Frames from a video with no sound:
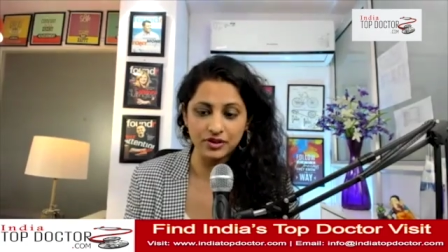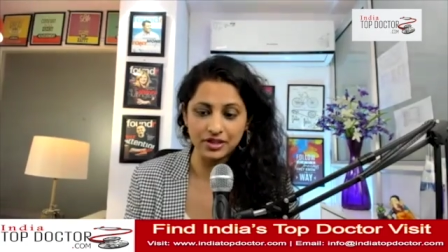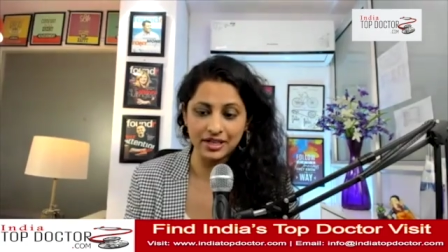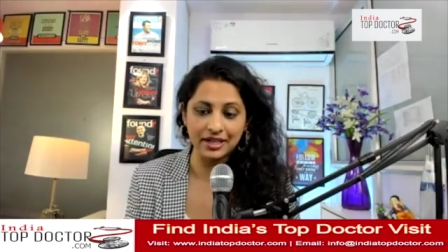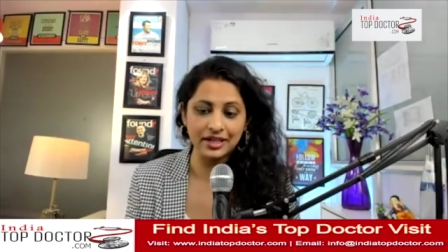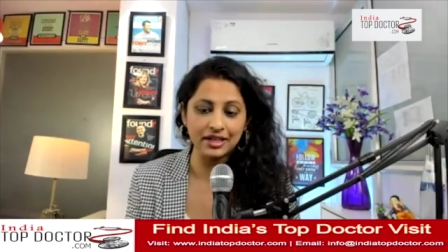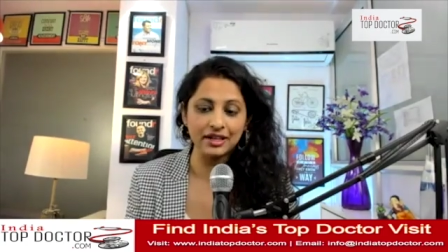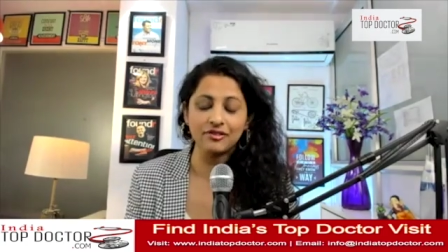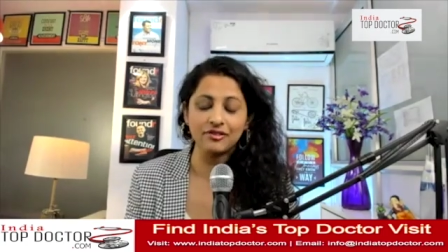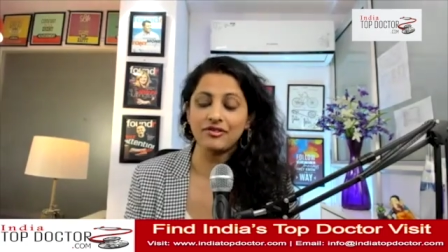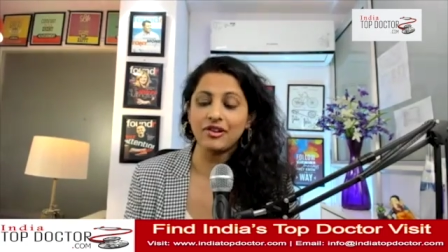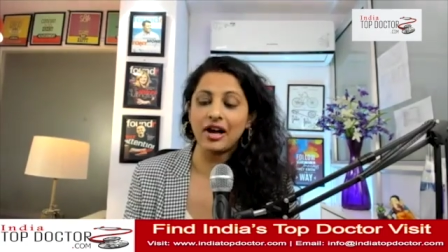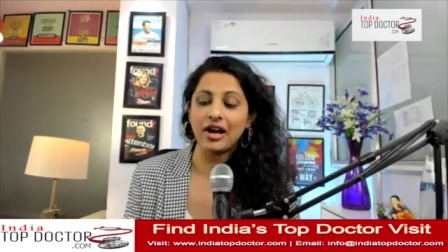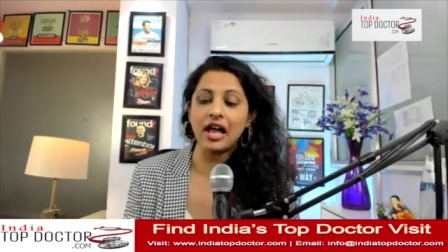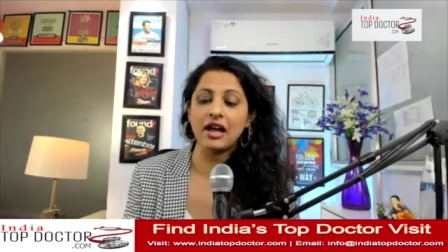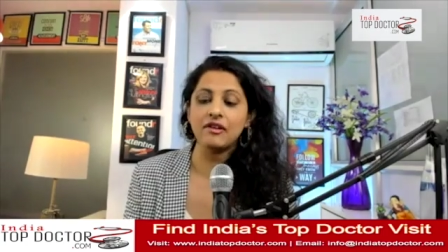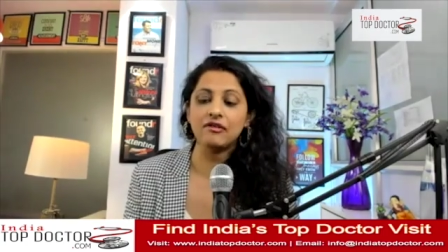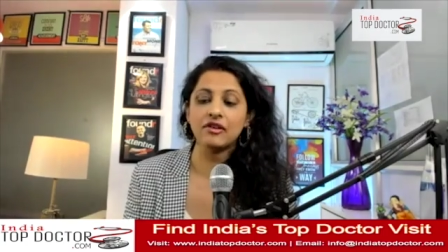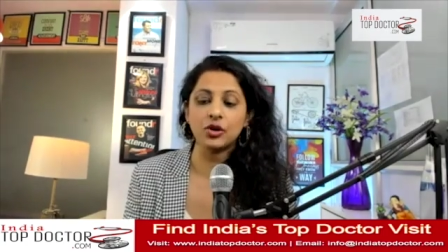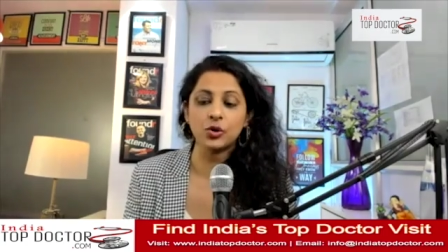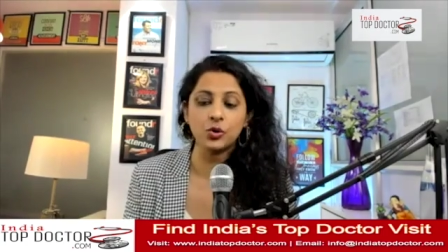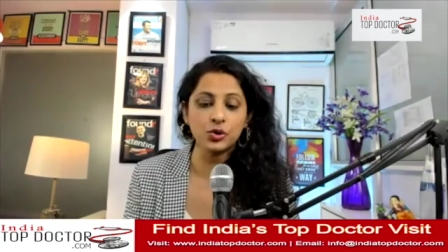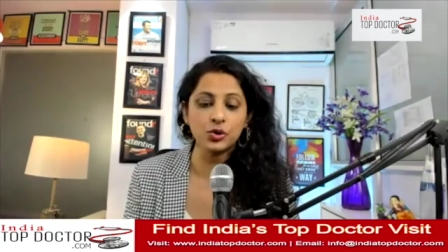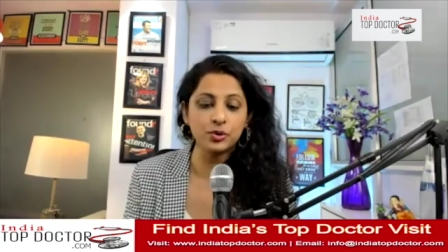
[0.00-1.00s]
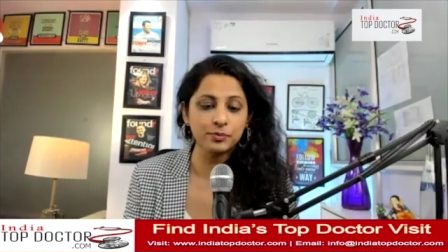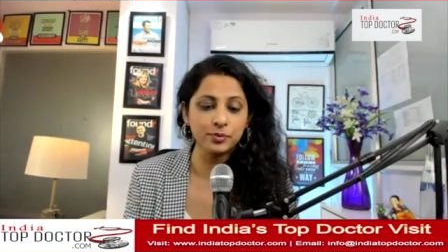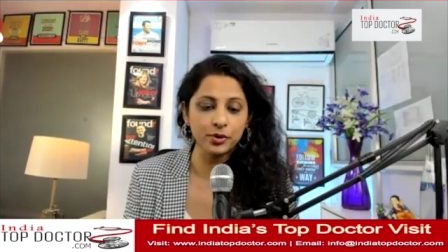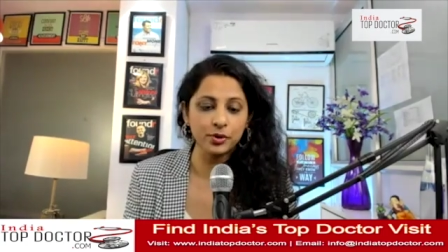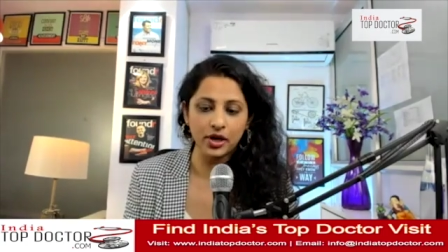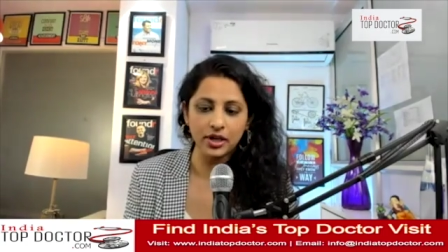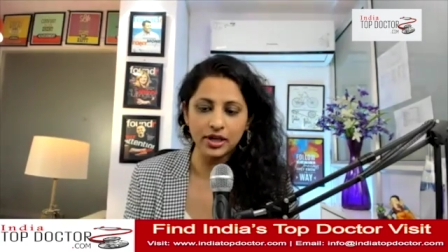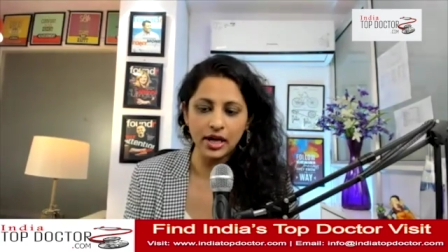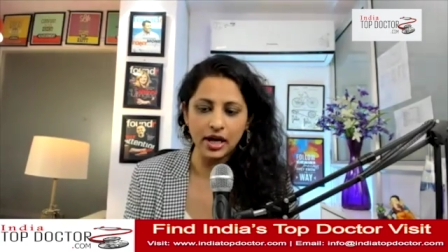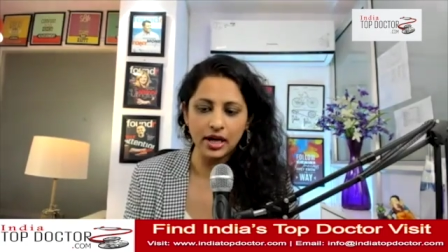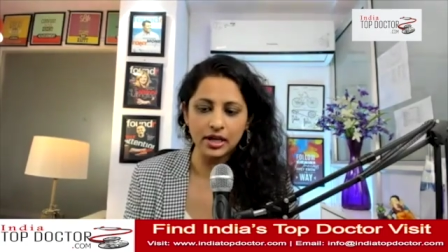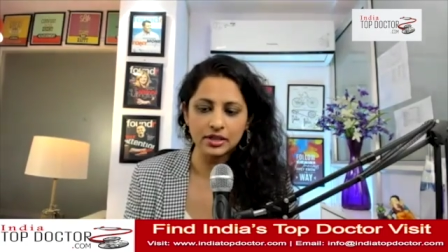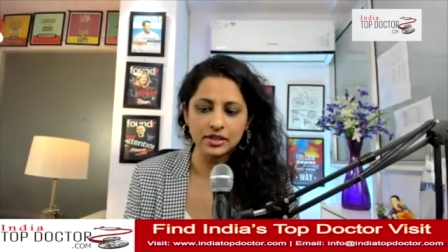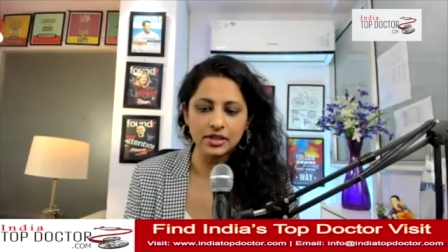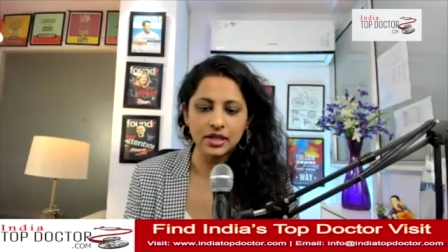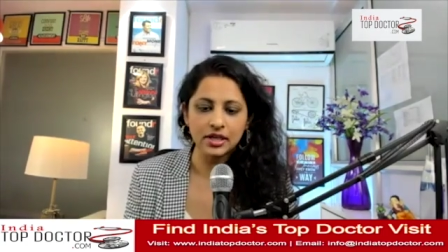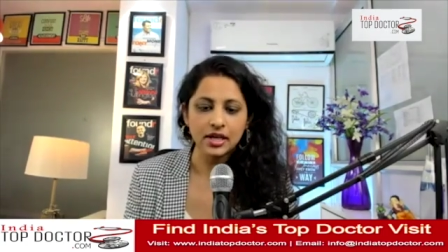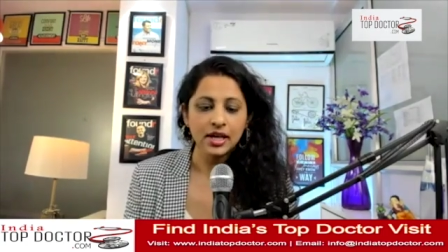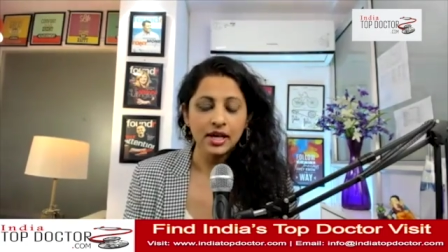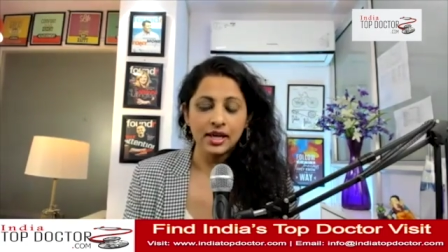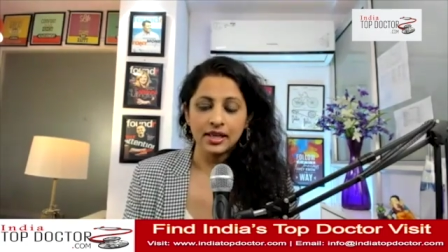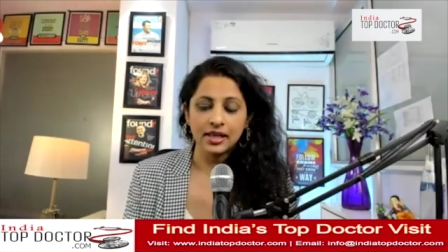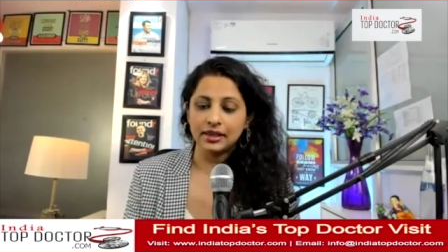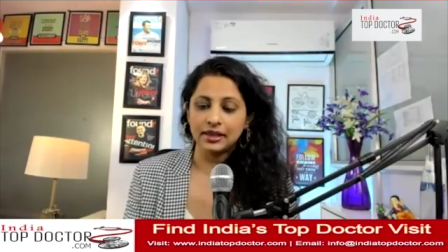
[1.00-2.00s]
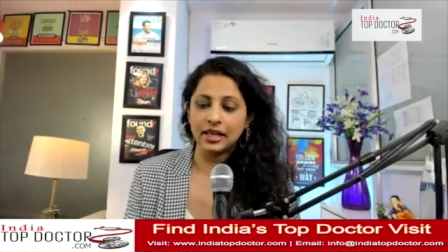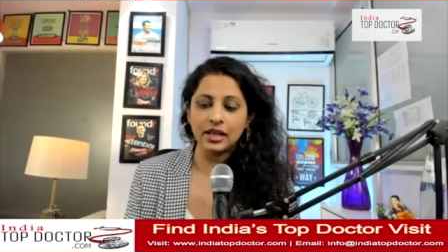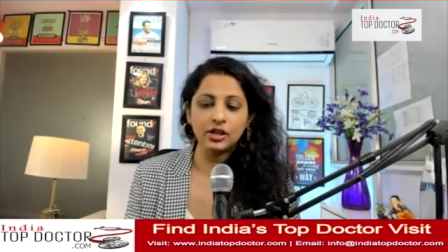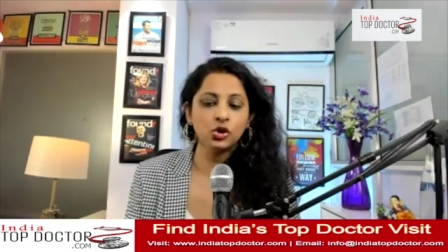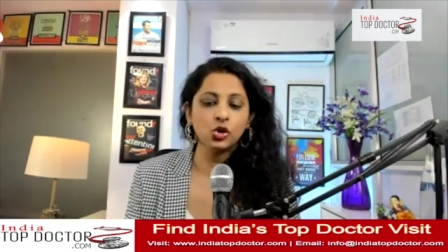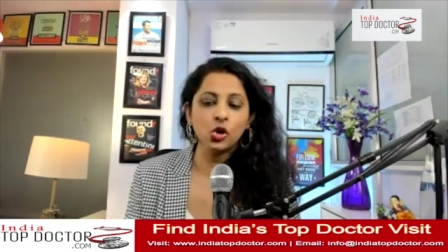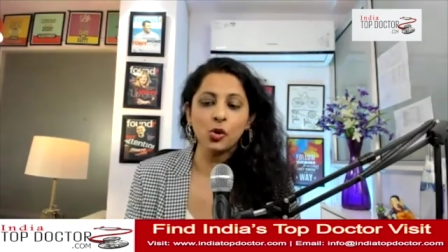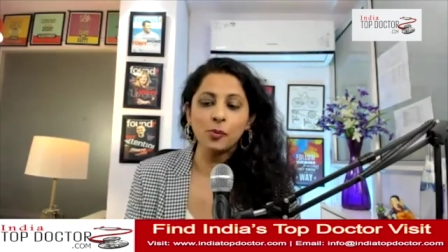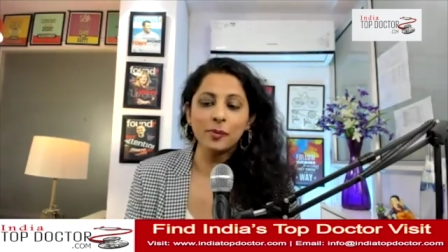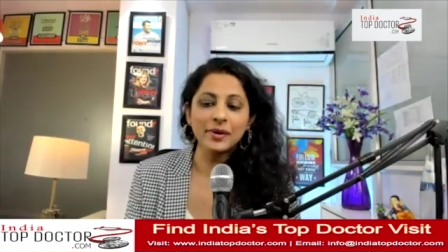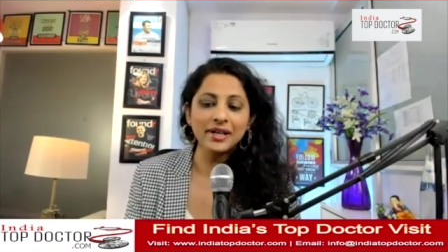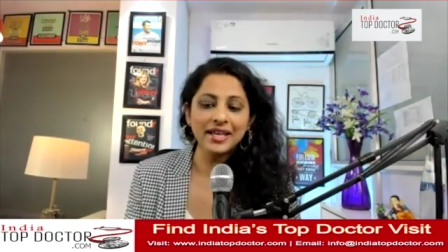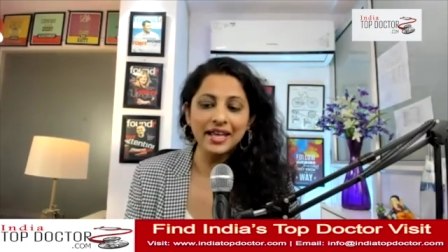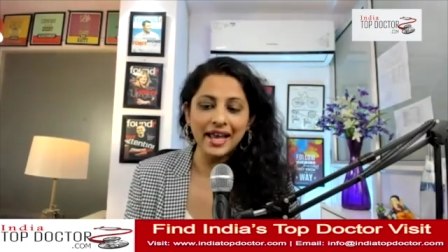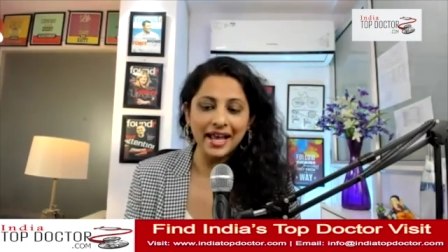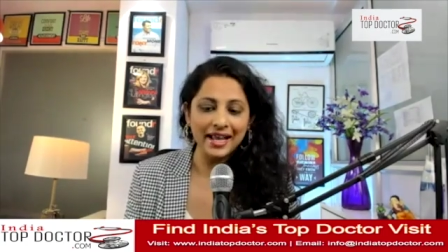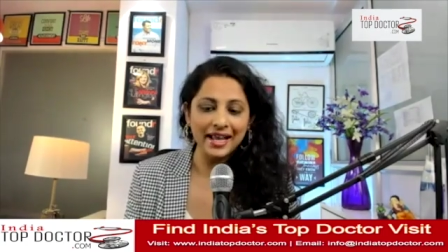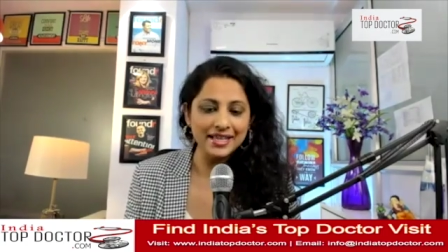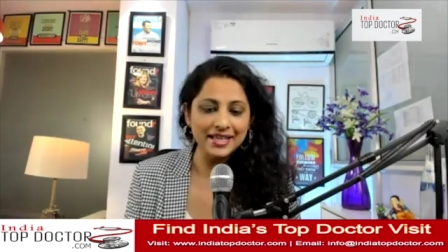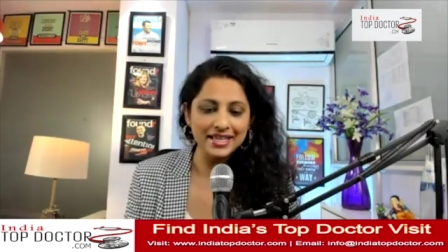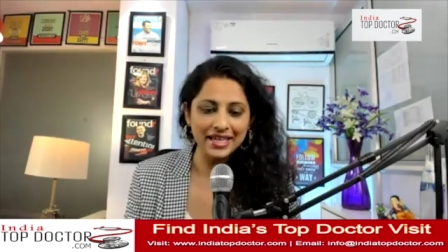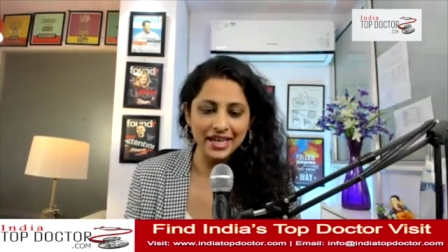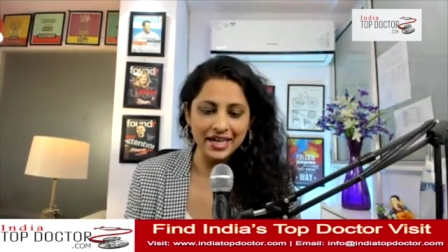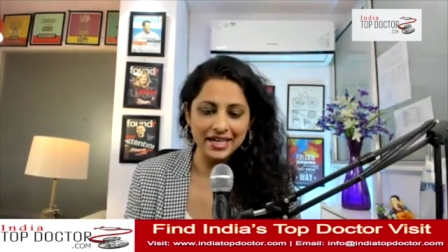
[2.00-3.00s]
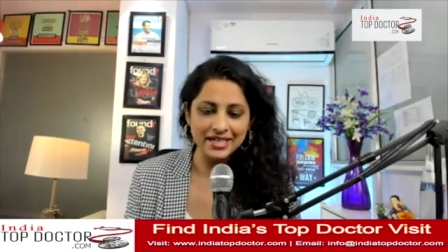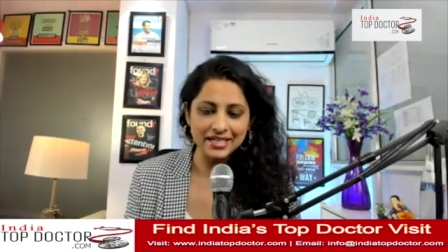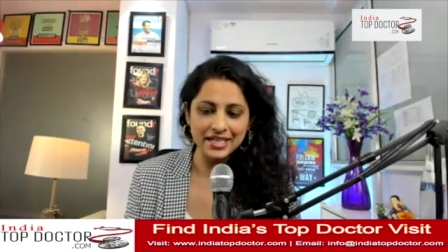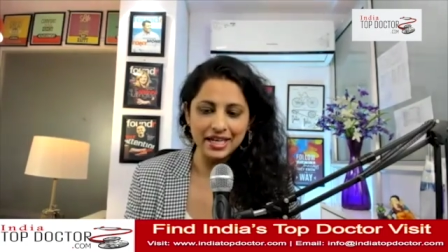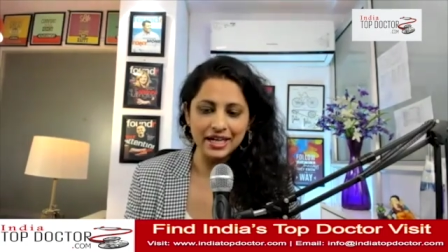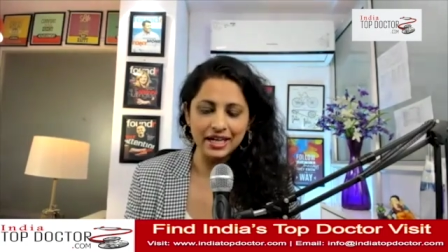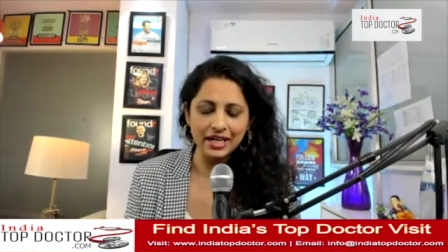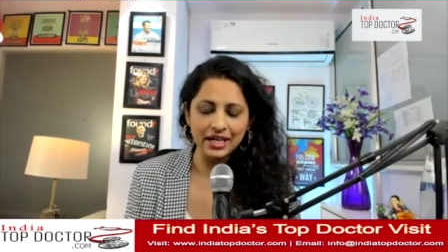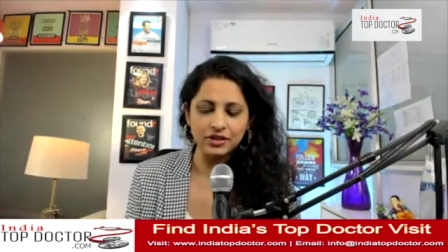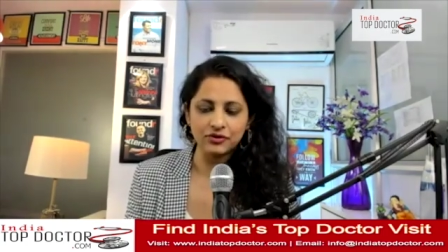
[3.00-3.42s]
And if I have a good product, then nobody else can take it.